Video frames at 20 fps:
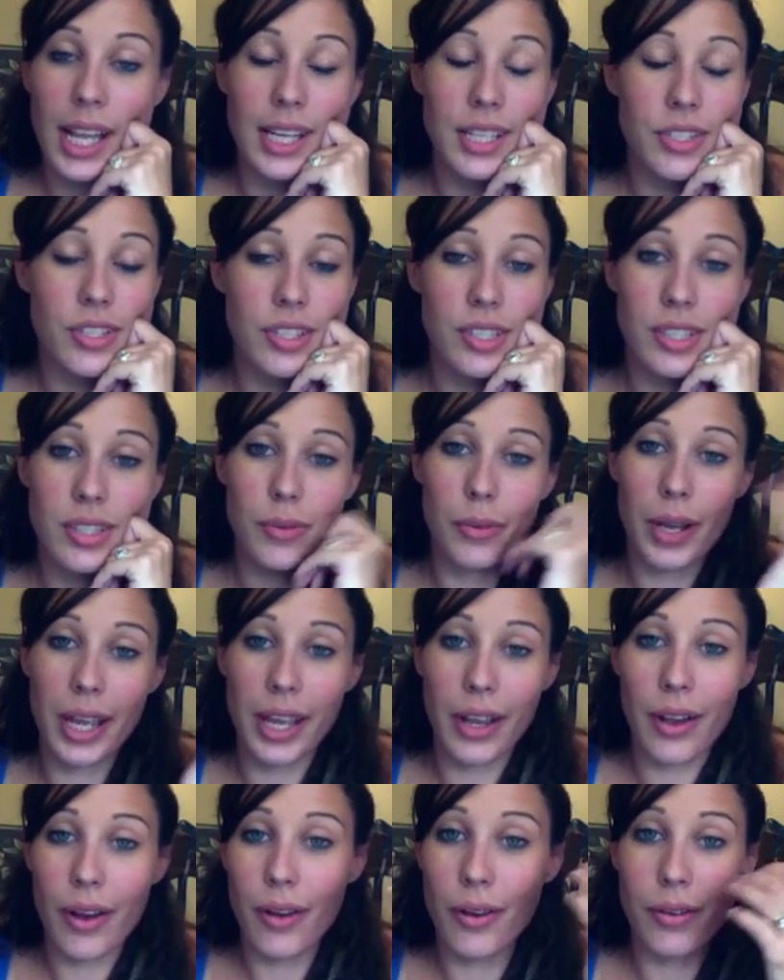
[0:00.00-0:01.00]
it's just the way
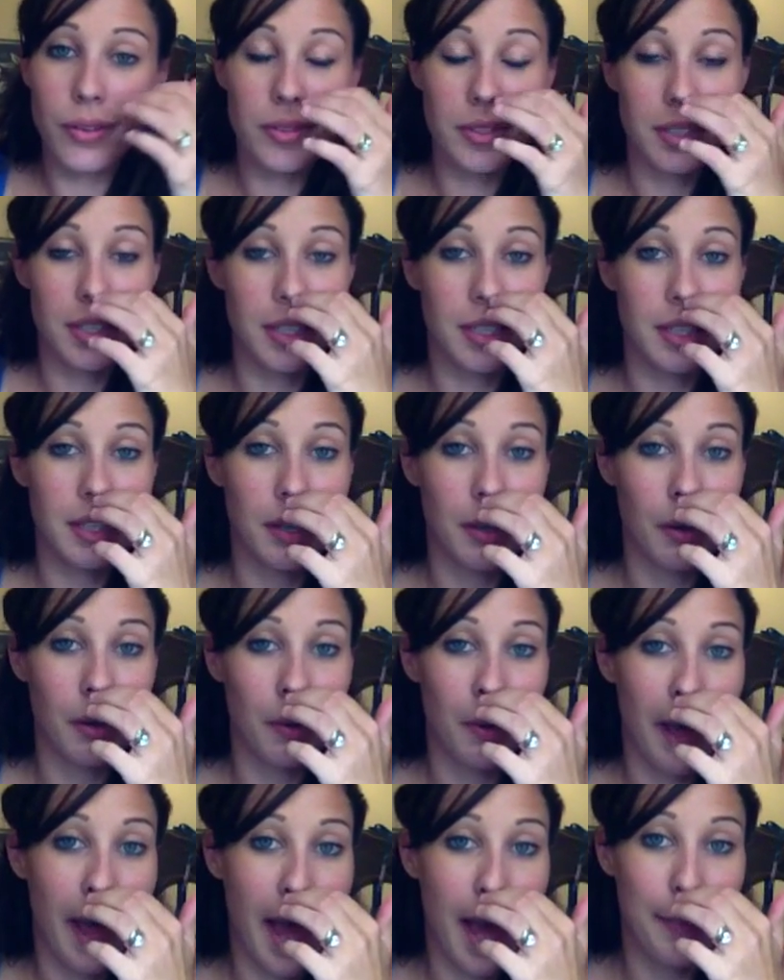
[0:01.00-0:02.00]
it goes. It
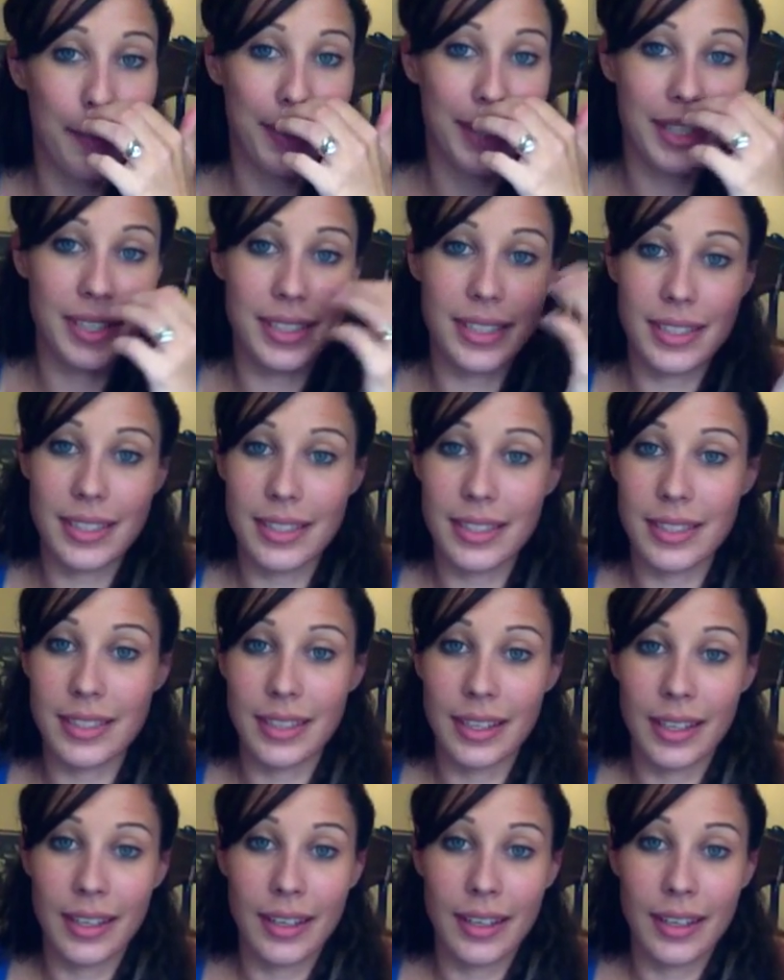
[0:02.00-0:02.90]
happens.